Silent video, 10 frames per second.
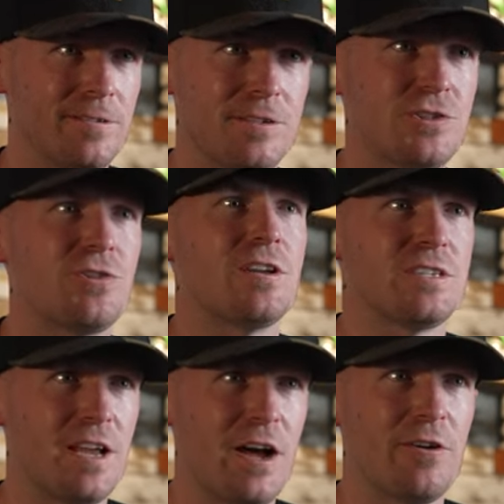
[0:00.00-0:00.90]

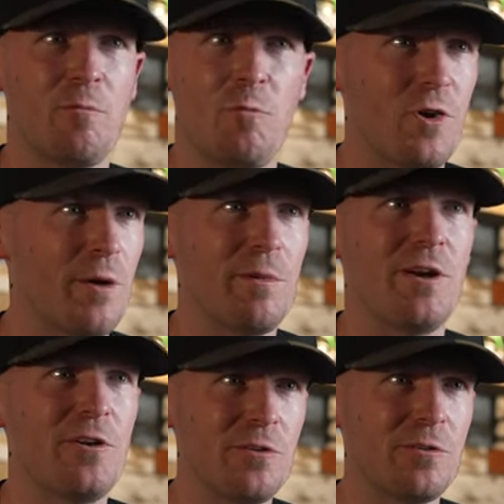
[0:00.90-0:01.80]
stressing out on what I'm going
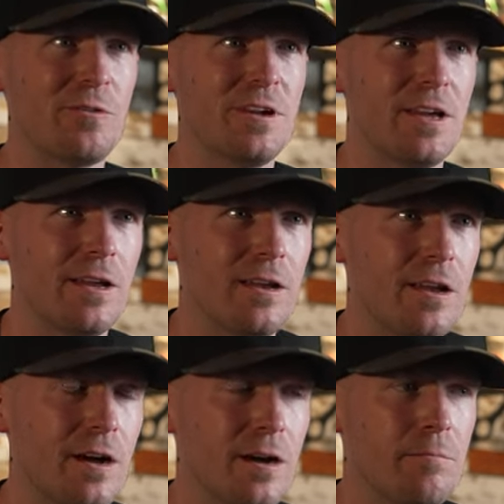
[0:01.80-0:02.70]
to do. And
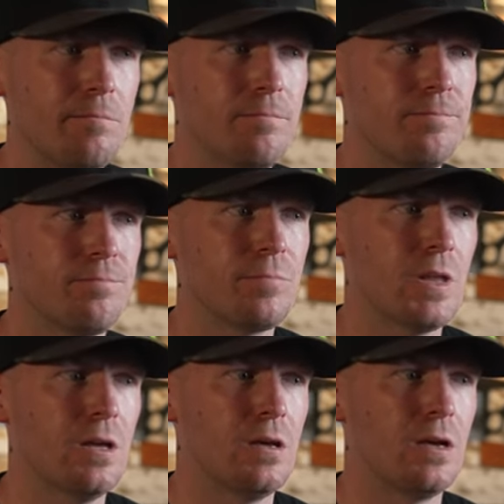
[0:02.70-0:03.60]
I
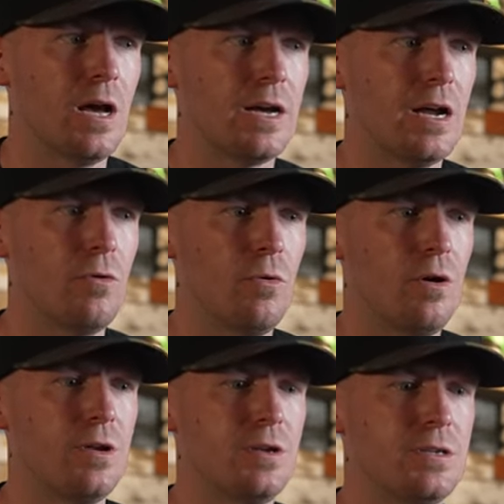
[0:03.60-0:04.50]
kind of
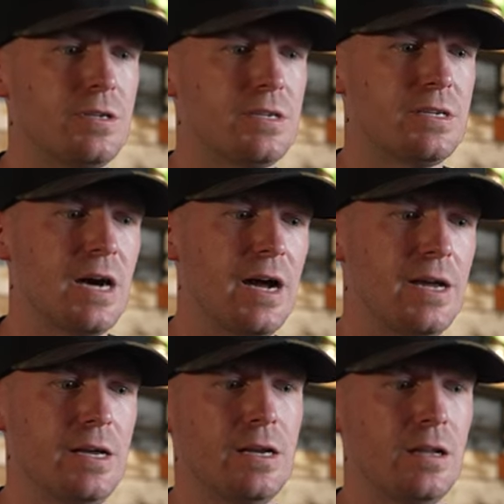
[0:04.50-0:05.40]
wanted to tie
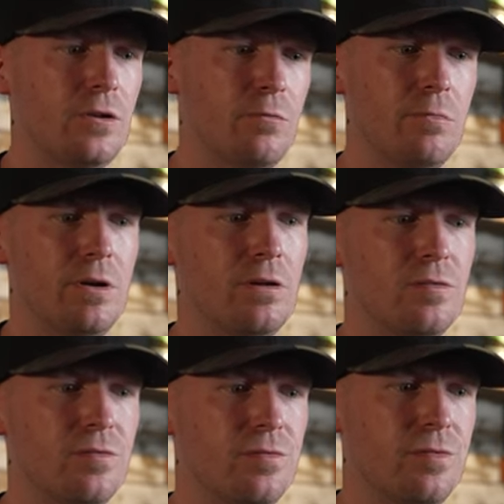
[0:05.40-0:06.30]
in a little bit
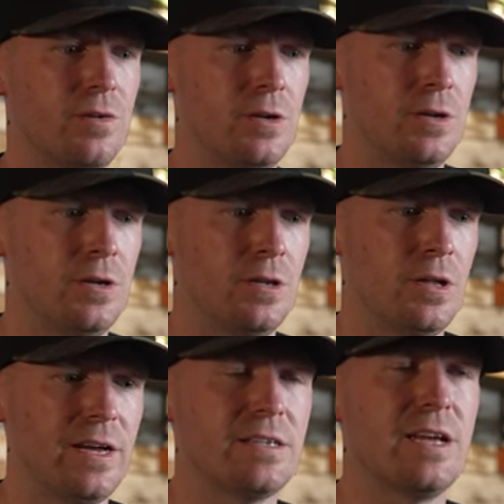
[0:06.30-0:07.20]
of
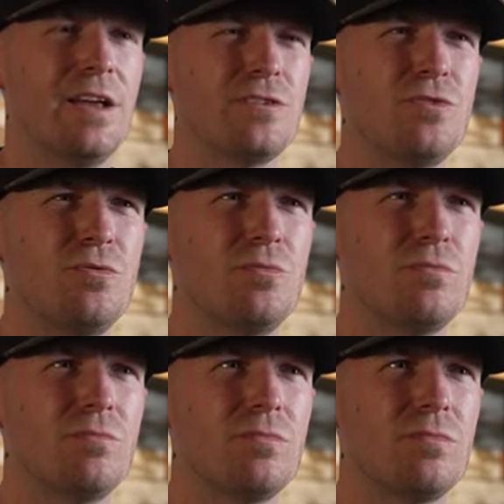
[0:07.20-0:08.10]
like tattoo
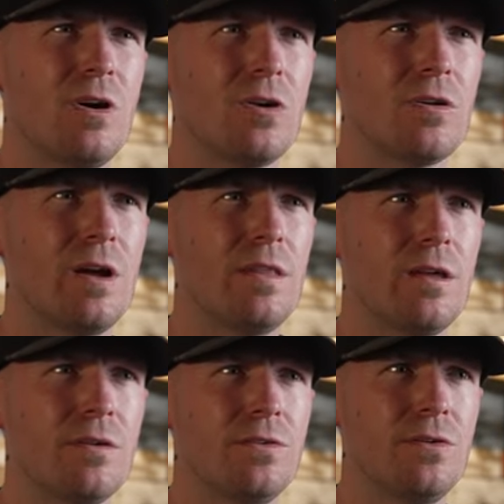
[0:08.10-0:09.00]
art in
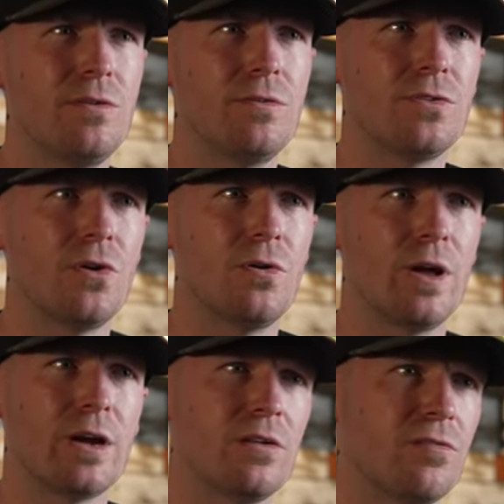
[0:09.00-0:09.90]
there too. So
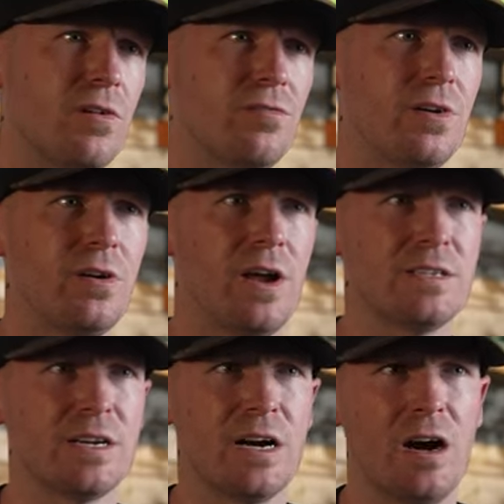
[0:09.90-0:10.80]
like on the front fender, it
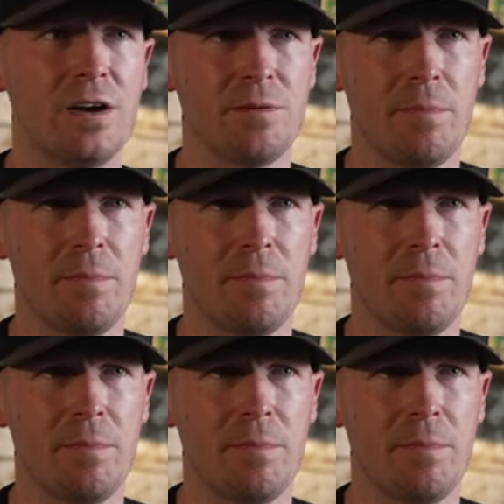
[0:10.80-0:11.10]
has like a Hanya